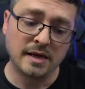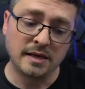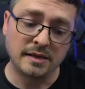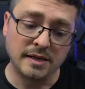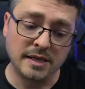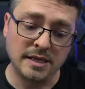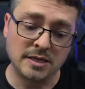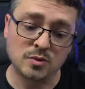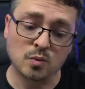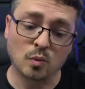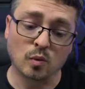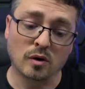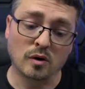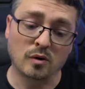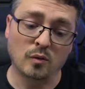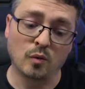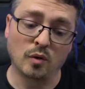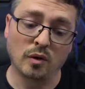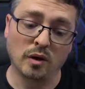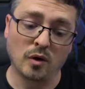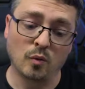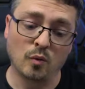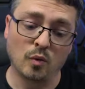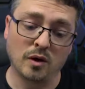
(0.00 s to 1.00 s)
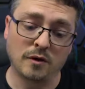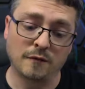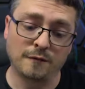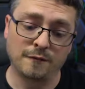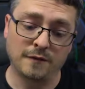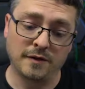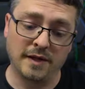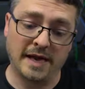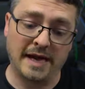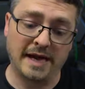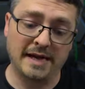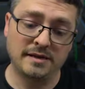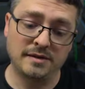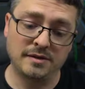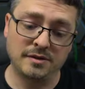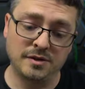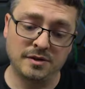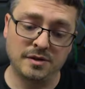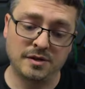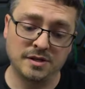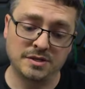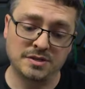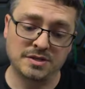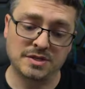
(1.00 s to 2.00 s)
These work really well for that, and
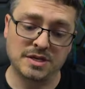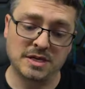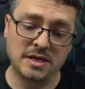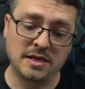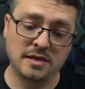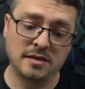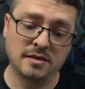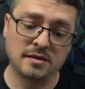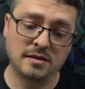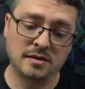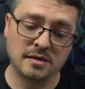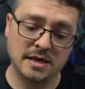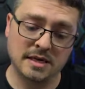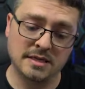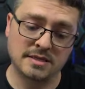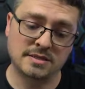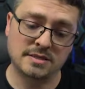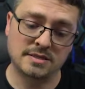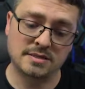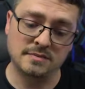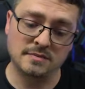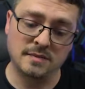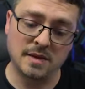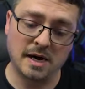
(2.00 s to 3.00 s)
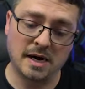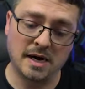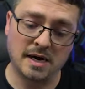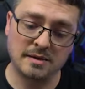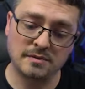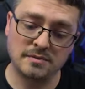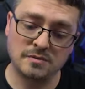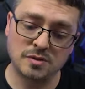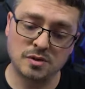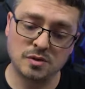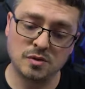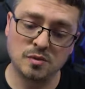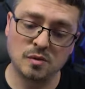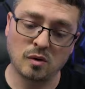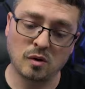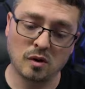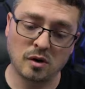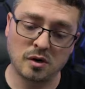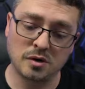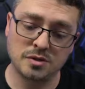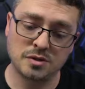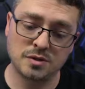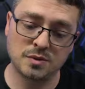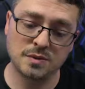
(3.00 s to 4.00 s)
you can see it's not too
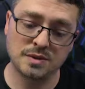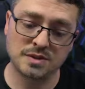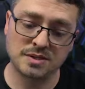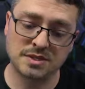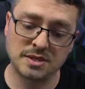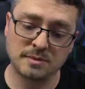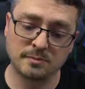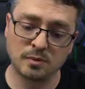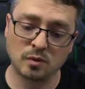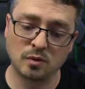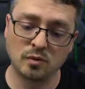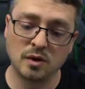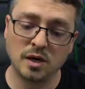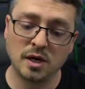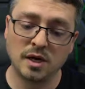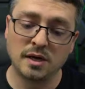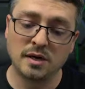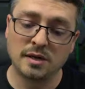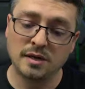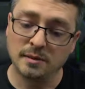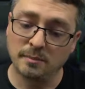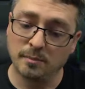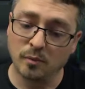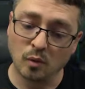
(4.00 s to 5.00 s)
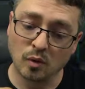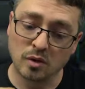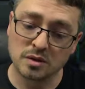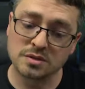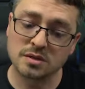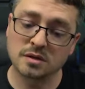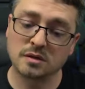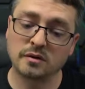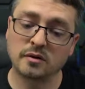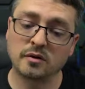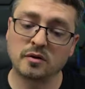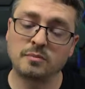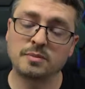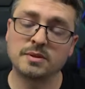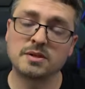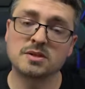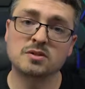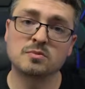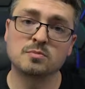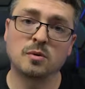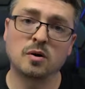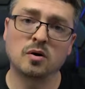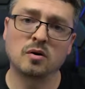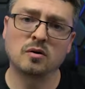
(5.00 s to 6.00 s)
hard to assemble. The boards are a little bit
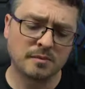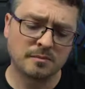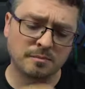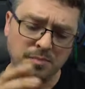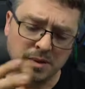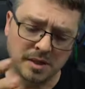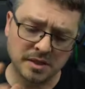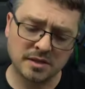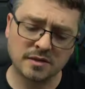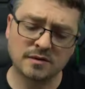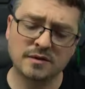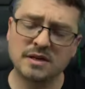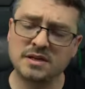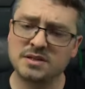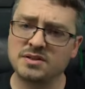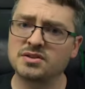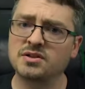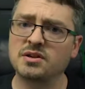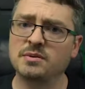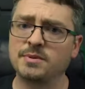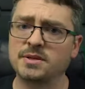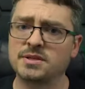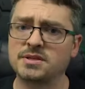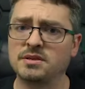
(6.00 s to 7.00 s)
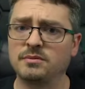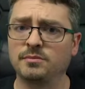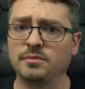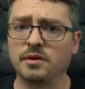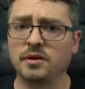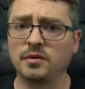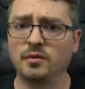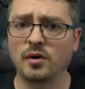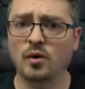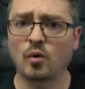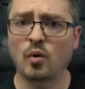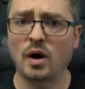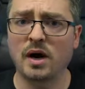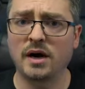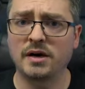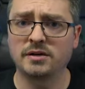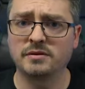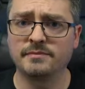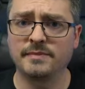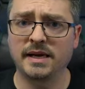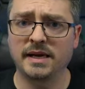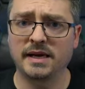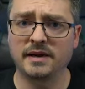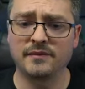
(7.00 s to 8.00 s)
small, but there is some assembly required
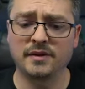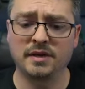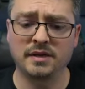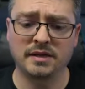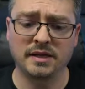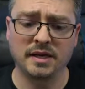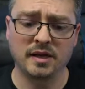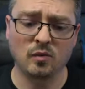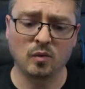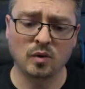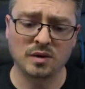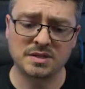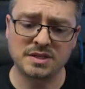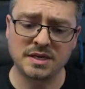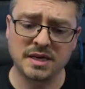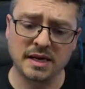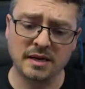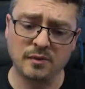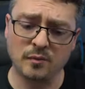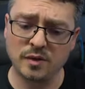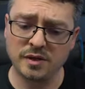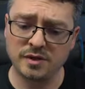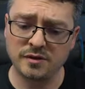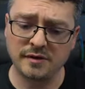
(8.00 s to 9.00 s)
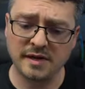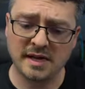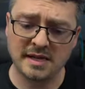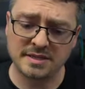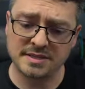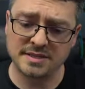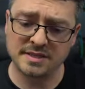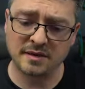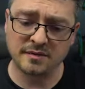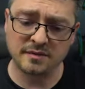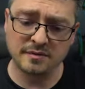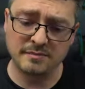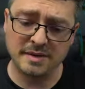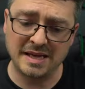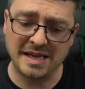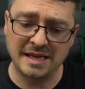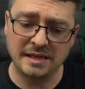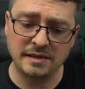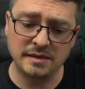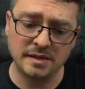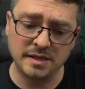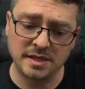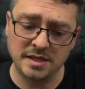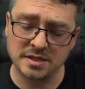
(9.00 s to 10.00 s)
to make everything. Once again, we do not sell them
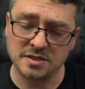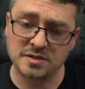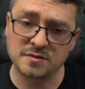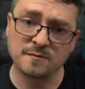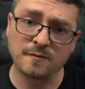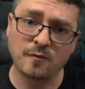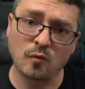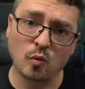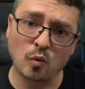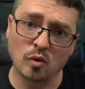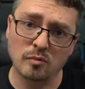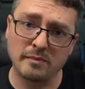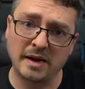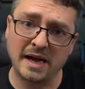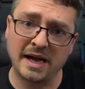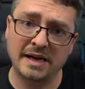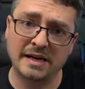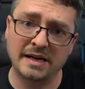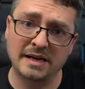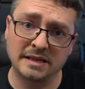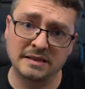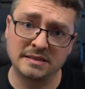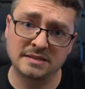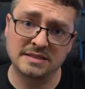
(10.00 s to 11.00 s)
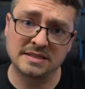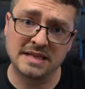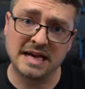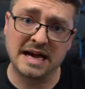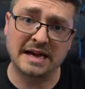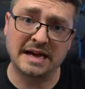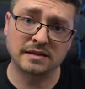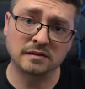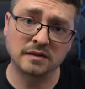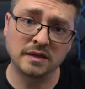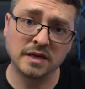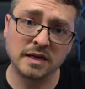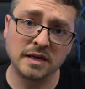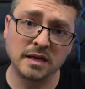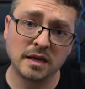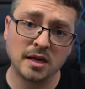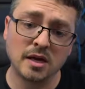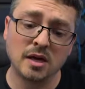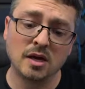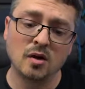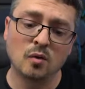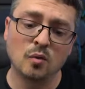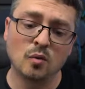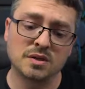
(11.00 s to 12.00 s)
in this format exactly.
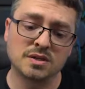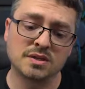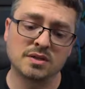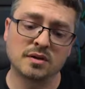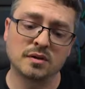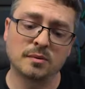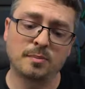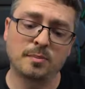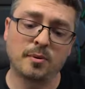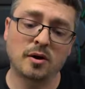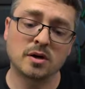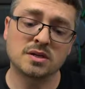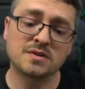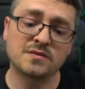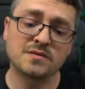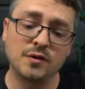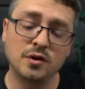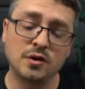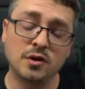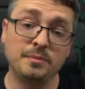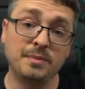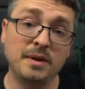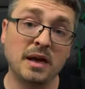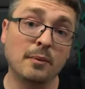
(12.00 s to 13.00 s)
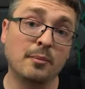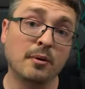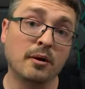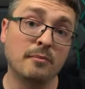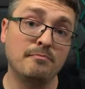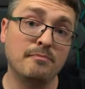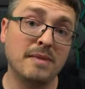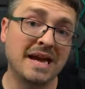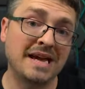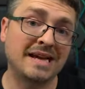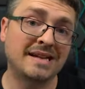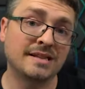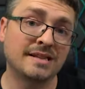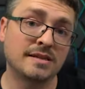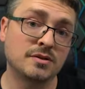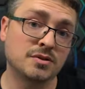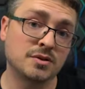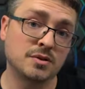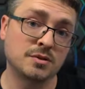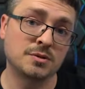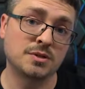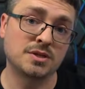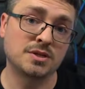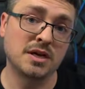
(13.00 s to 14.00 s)
We sell the parts for you to be able to make
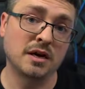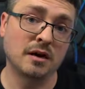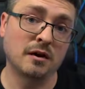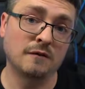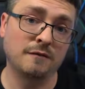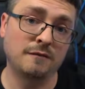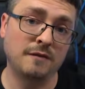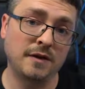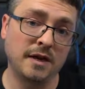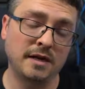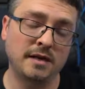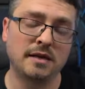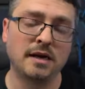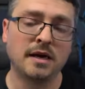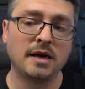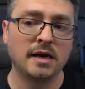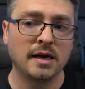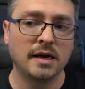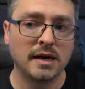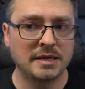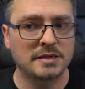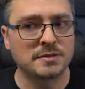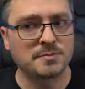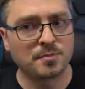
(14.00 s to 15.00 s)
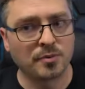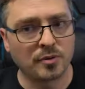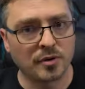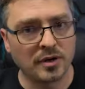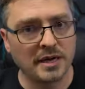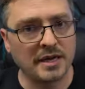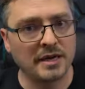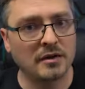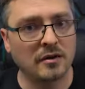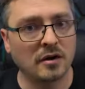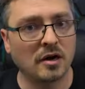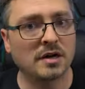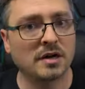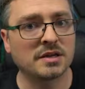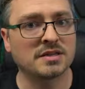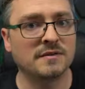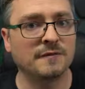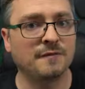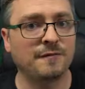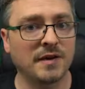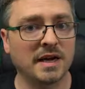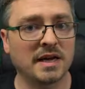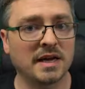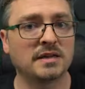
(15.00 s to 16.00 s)
this yourself, and it's pretty cost
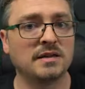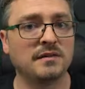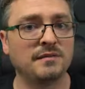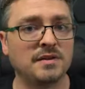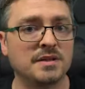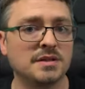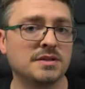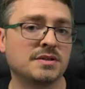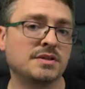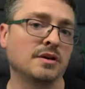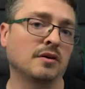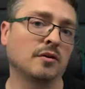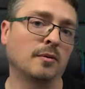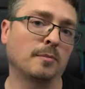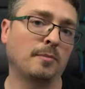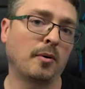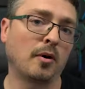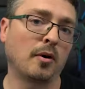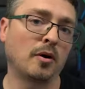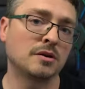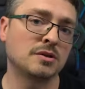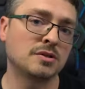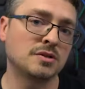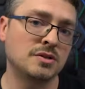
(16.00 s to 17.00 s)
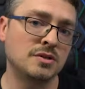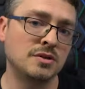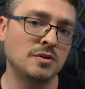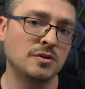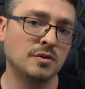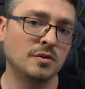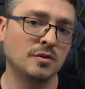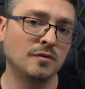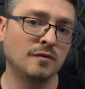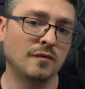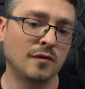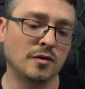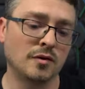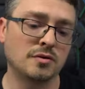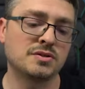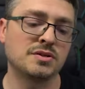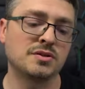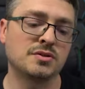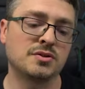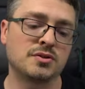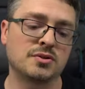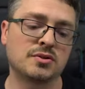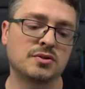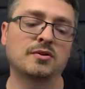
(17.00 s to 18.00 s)
effective to sell the parts to you
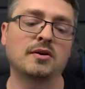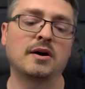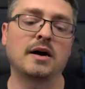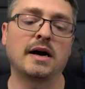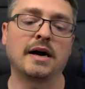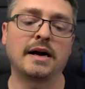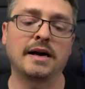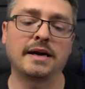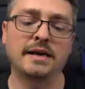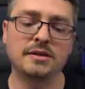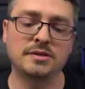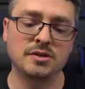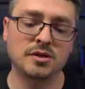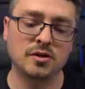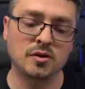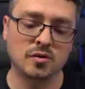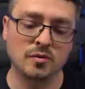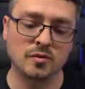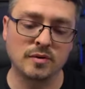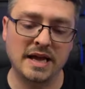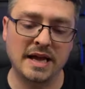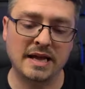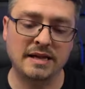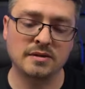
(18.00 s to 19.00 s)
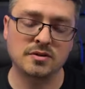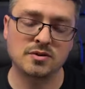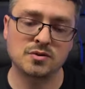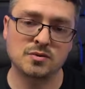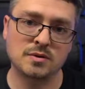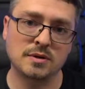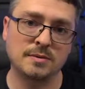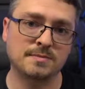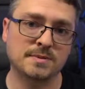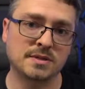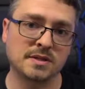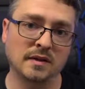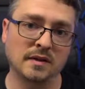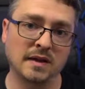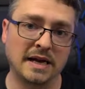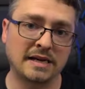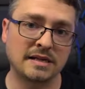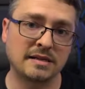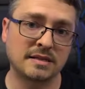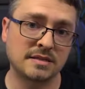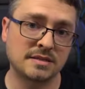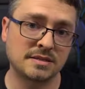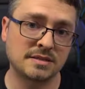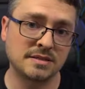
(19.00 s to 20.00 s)
versus trying to create strips
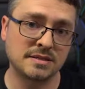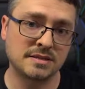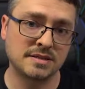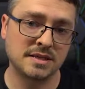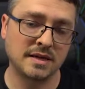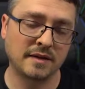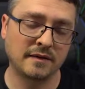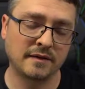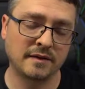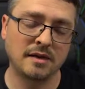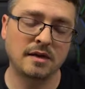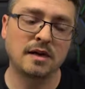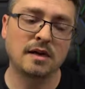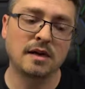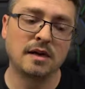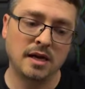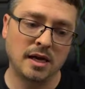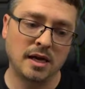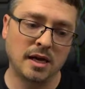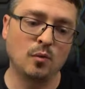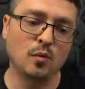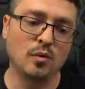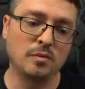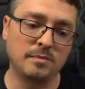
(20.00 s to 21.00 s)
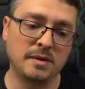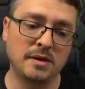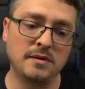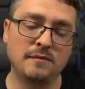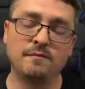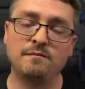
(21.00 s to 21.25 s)
like this and sell it. It would be